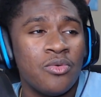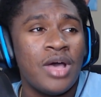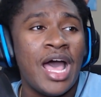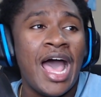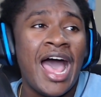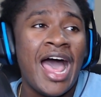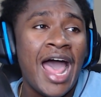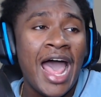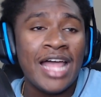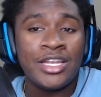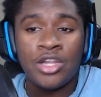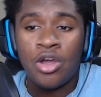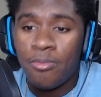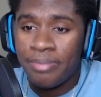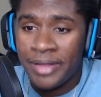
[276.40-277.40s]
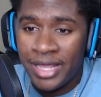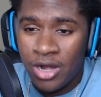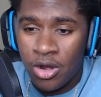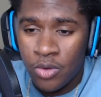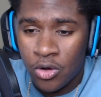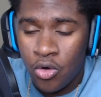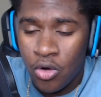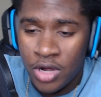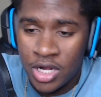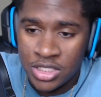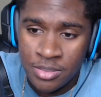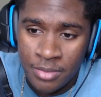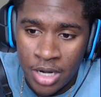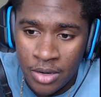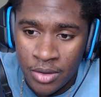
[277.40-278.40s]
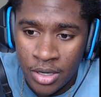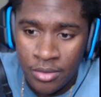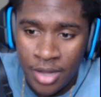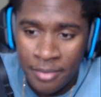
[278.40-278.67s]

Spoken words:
I don't plan on recording tomorrow.